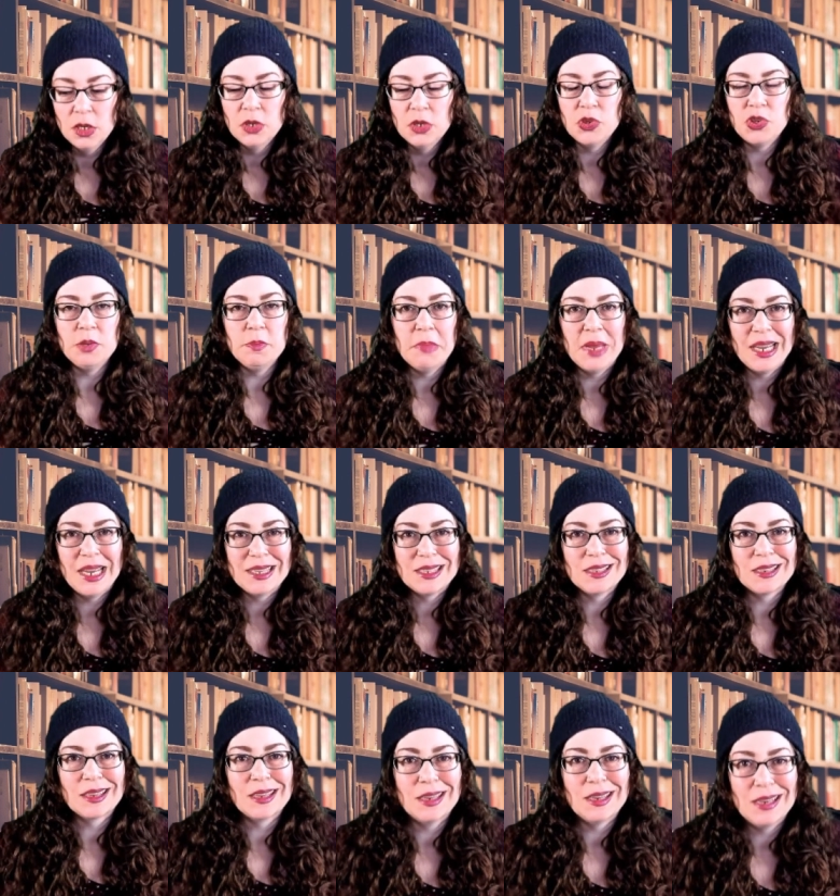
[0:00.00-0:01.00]
she makes
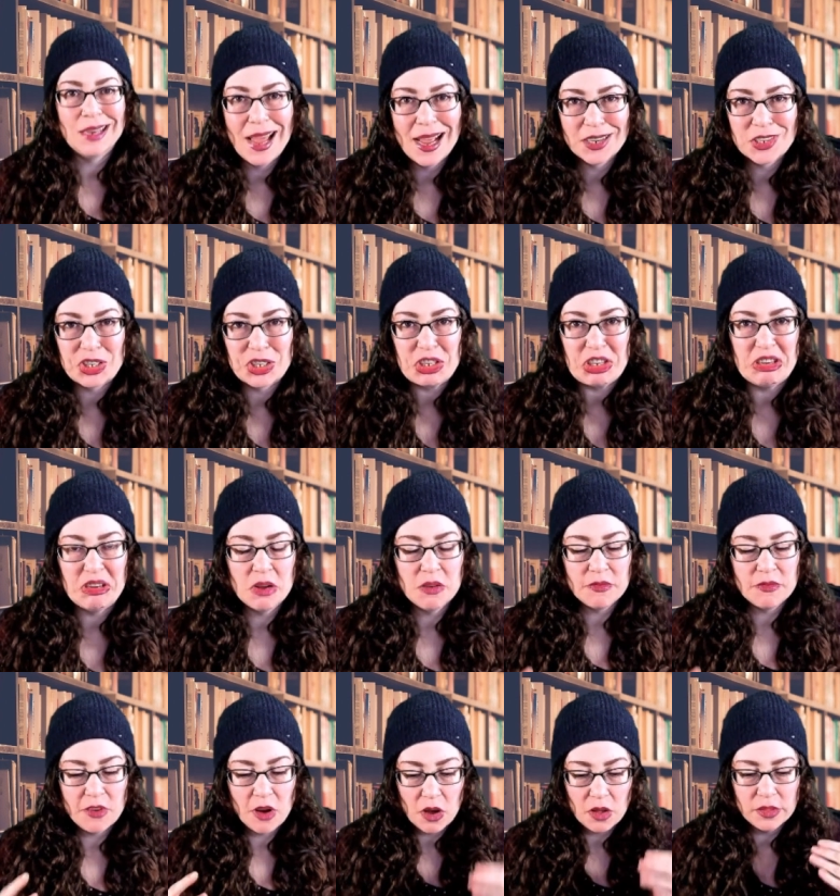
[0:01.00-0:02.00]
the connection
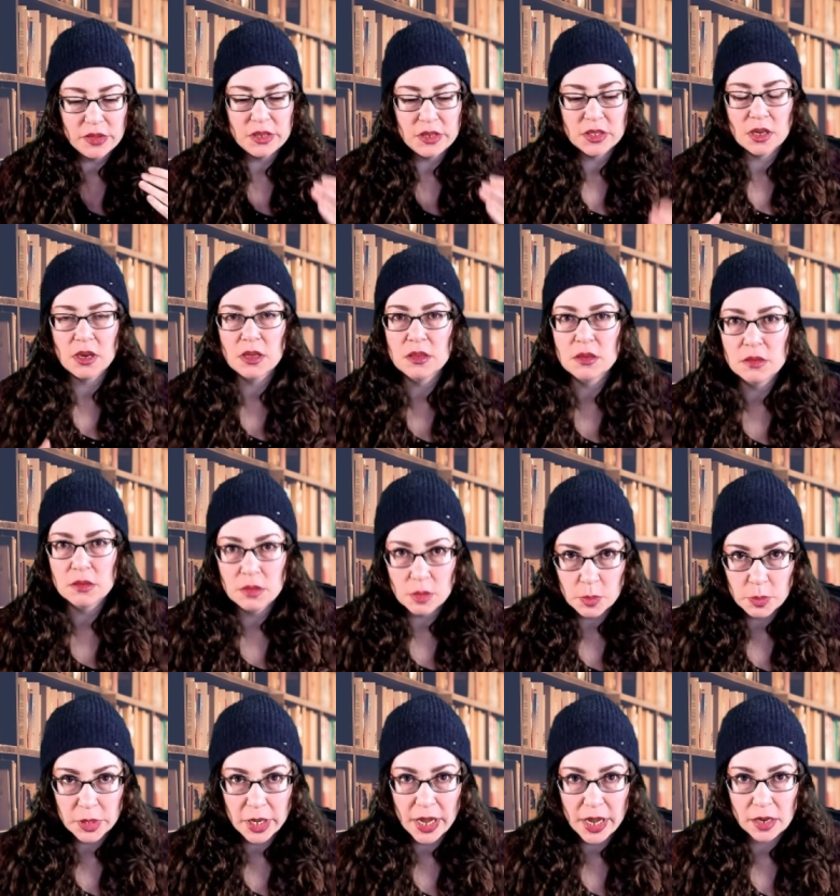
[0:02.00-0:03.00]
of all these other little
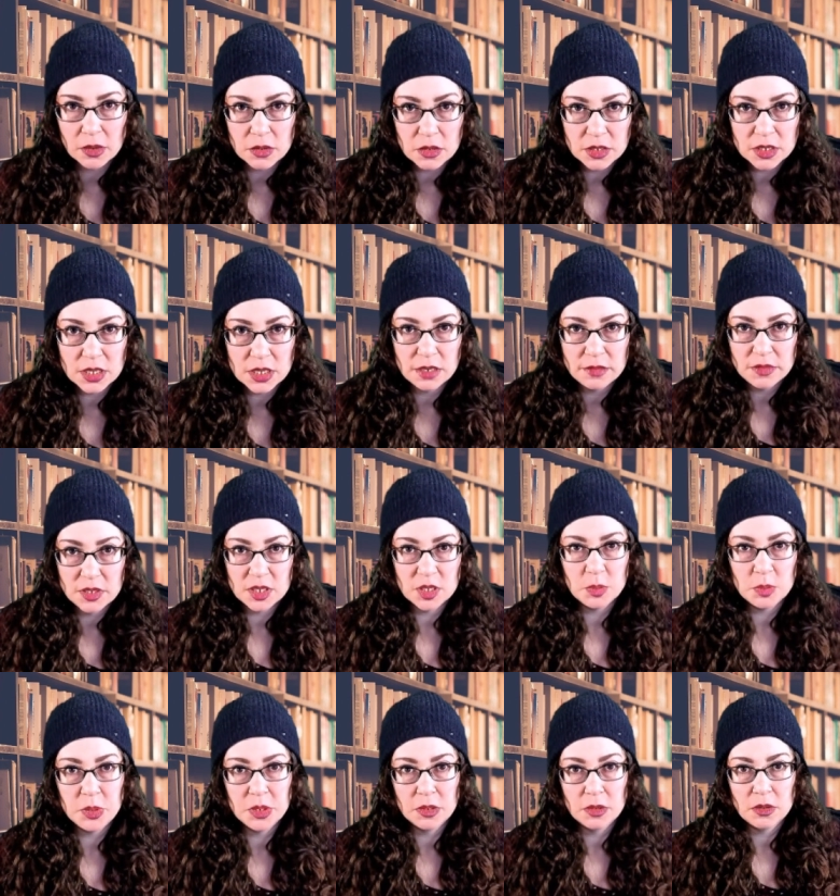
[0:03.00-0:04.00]
black girls that have
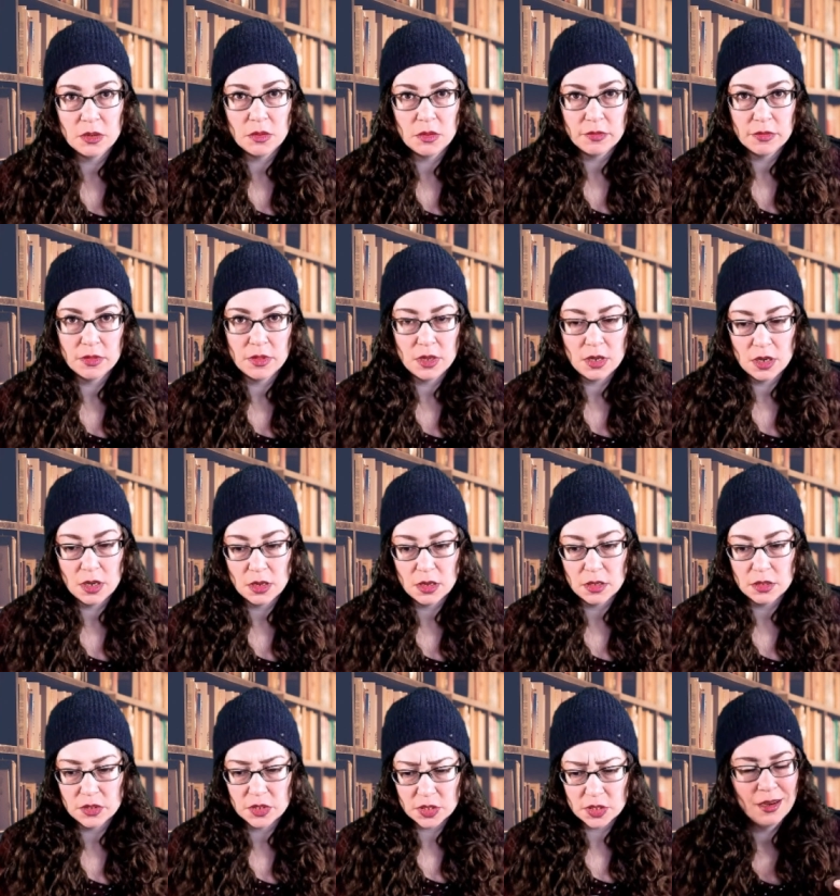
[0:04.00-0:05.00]
disappeared over the
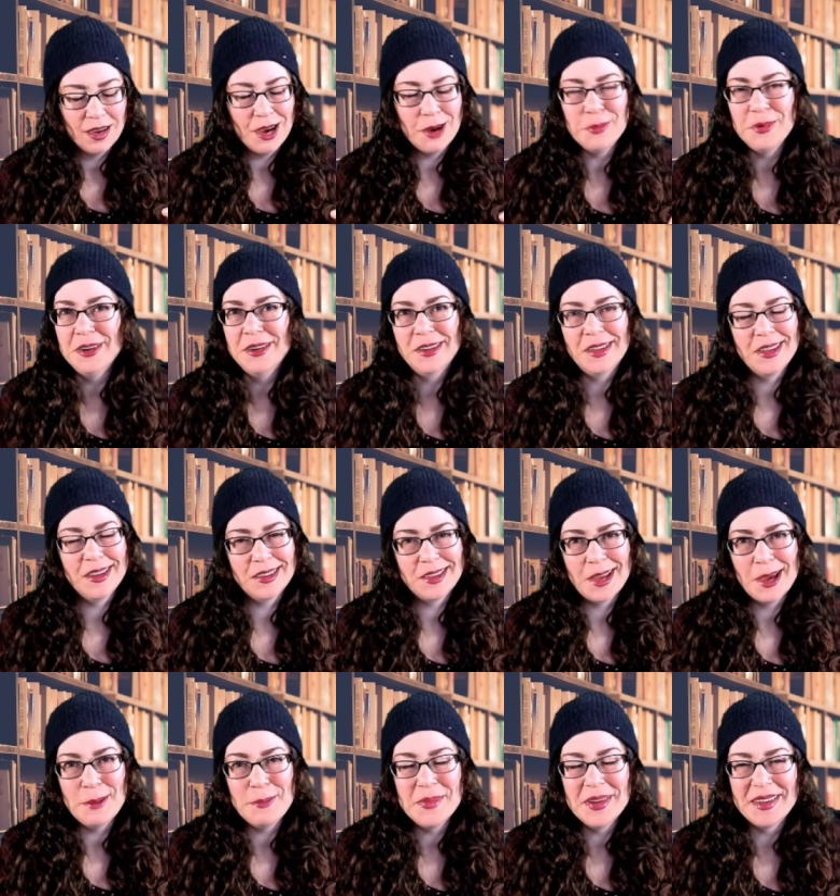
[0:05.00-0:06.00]
years. I mean, it, it
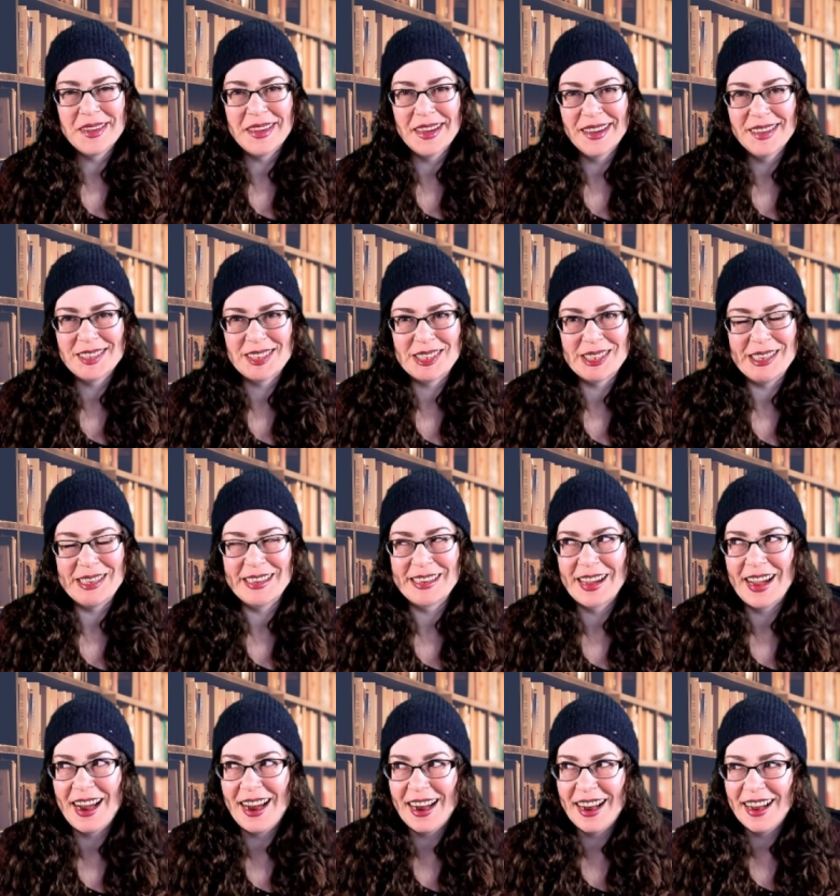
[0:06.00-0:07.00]
kept me
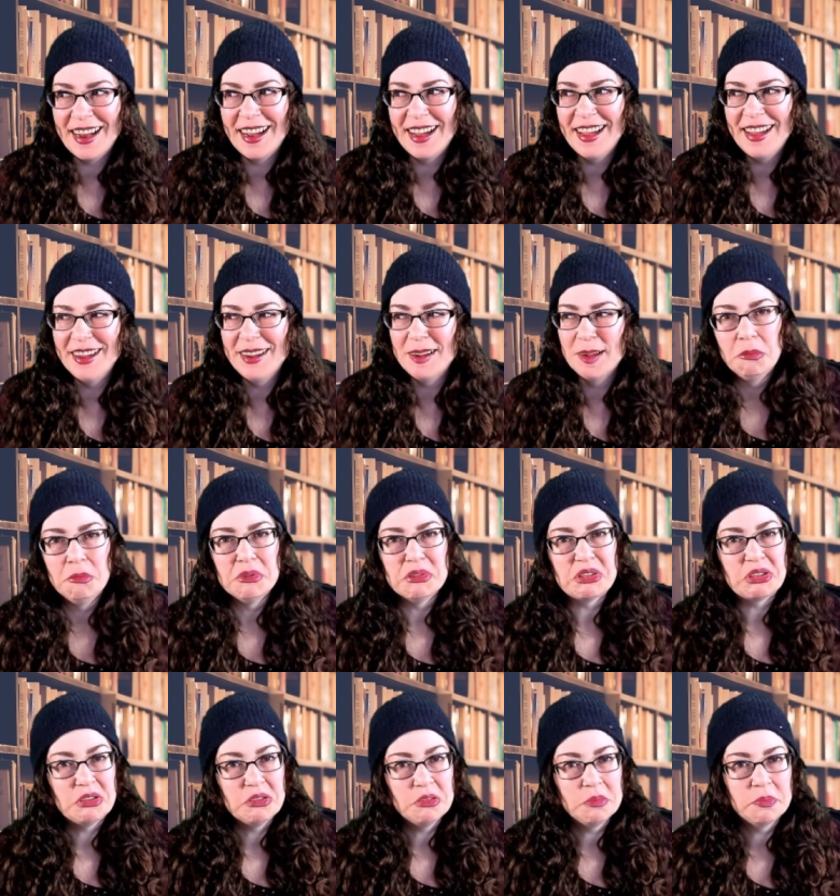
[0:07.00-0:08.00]
guessing. I was
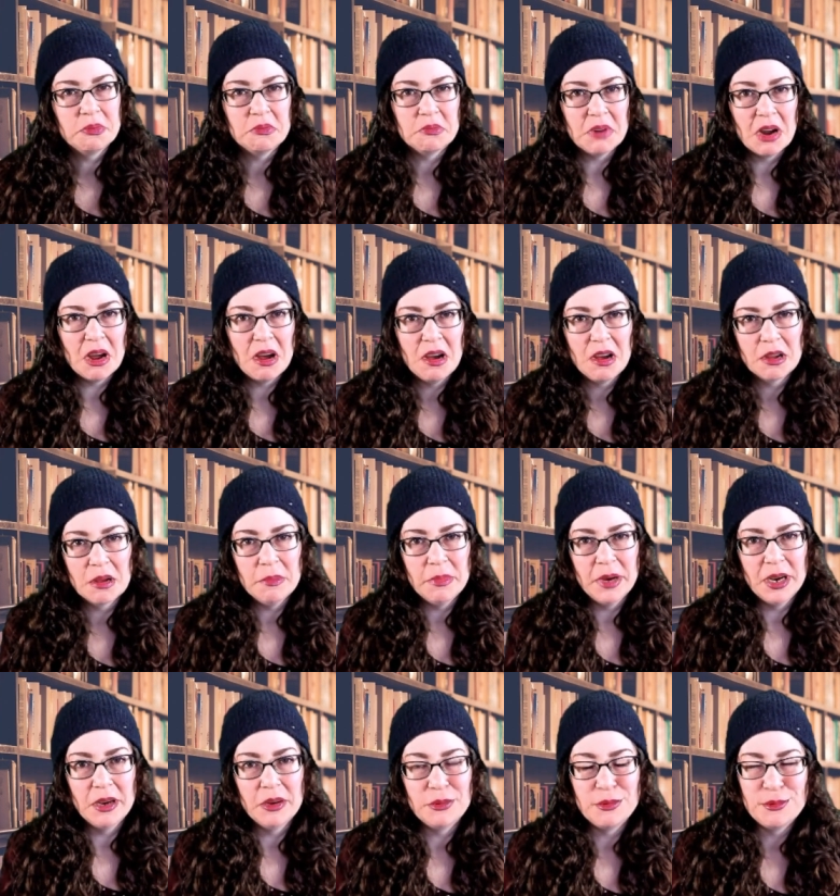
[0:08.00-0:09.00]
super wrong
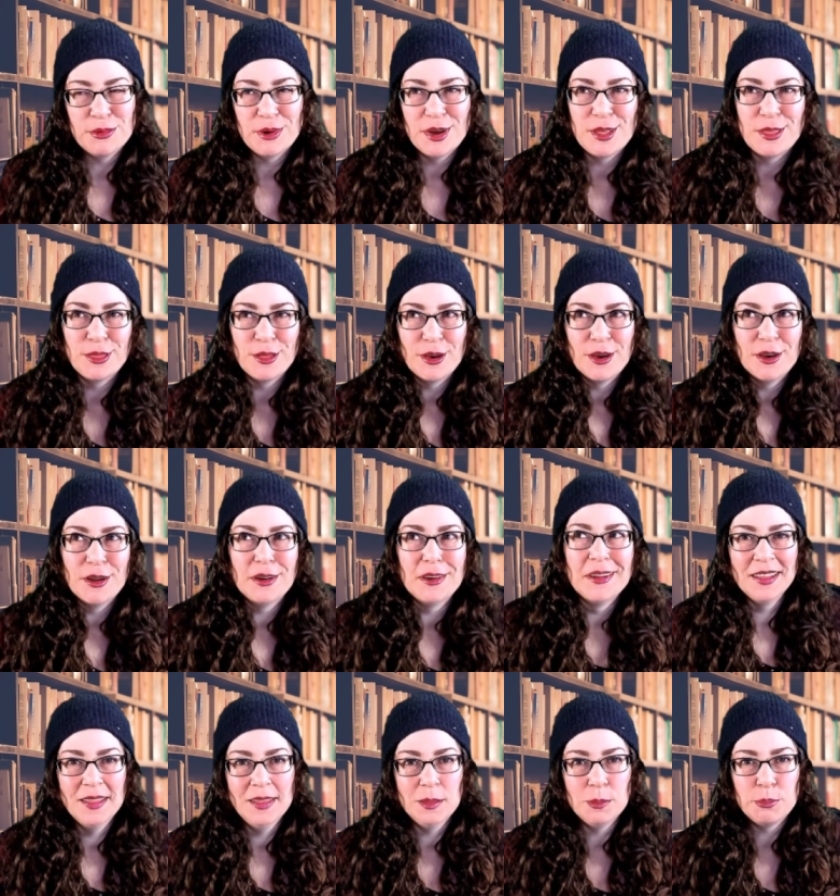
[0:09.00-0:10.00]
about who I thought
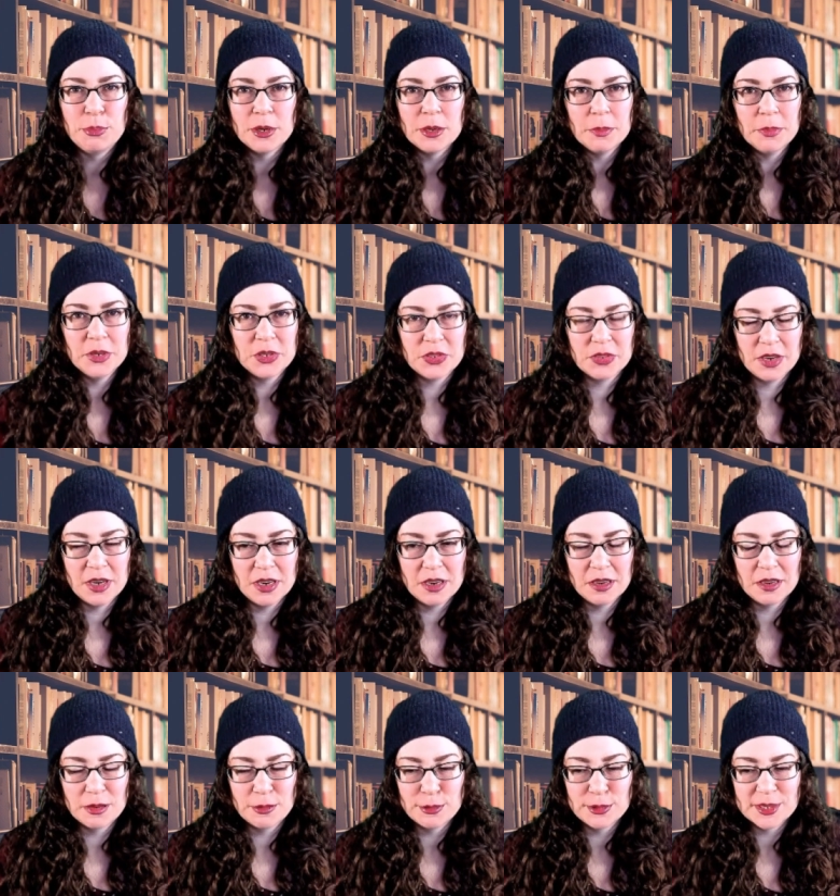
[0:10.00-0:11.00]
the
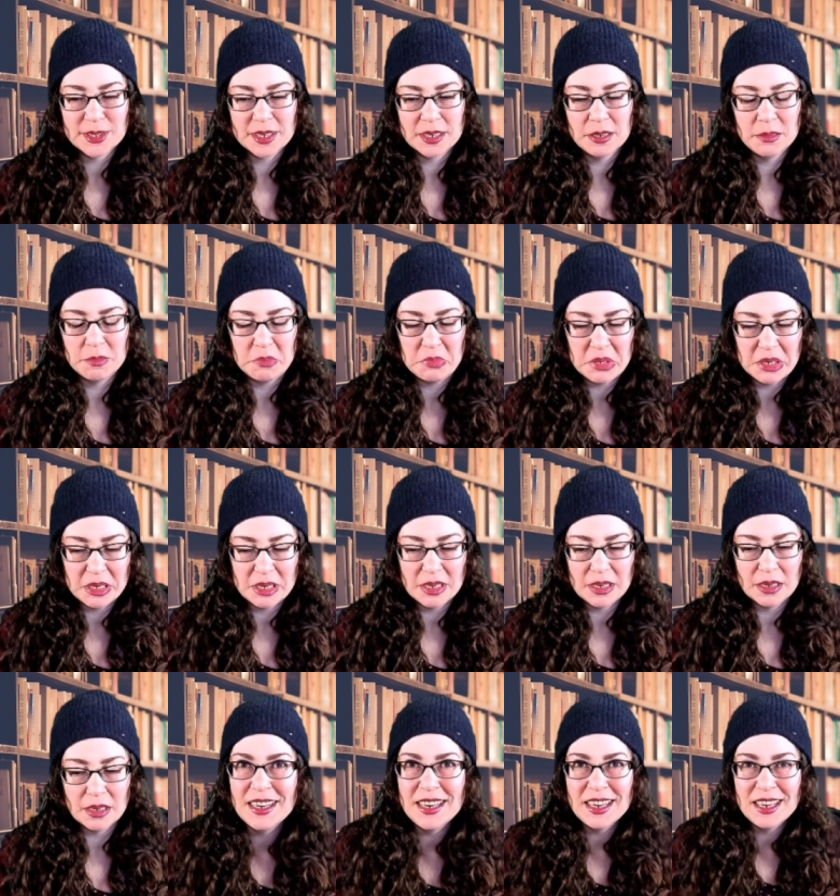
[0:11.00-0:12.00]
perpetrator was gonna
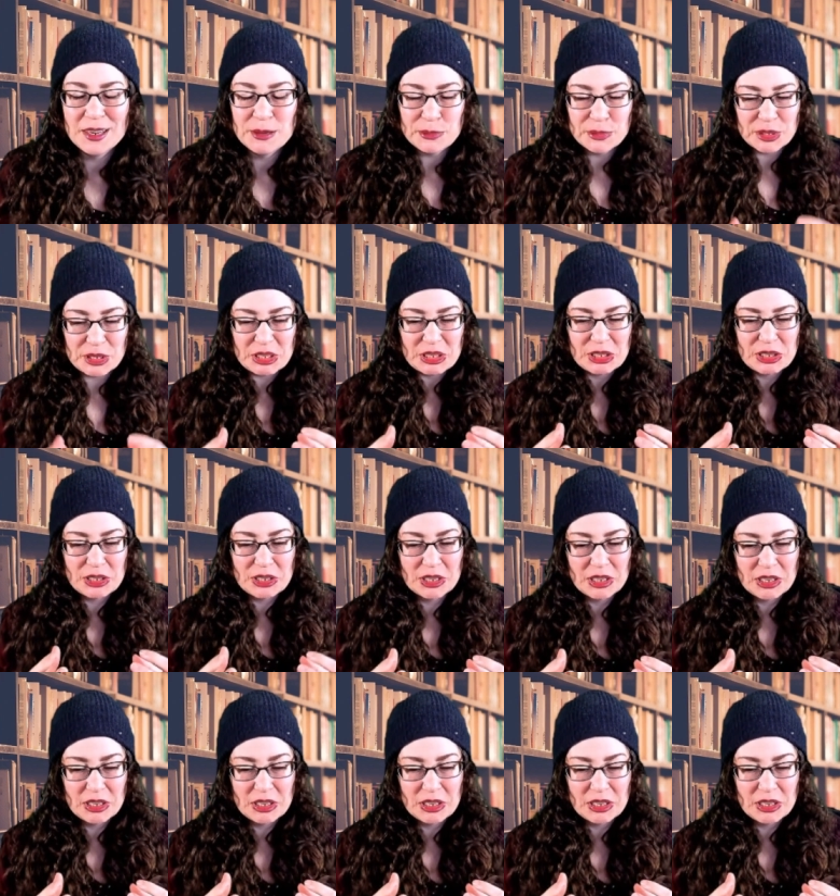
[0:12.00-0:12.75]
be. It was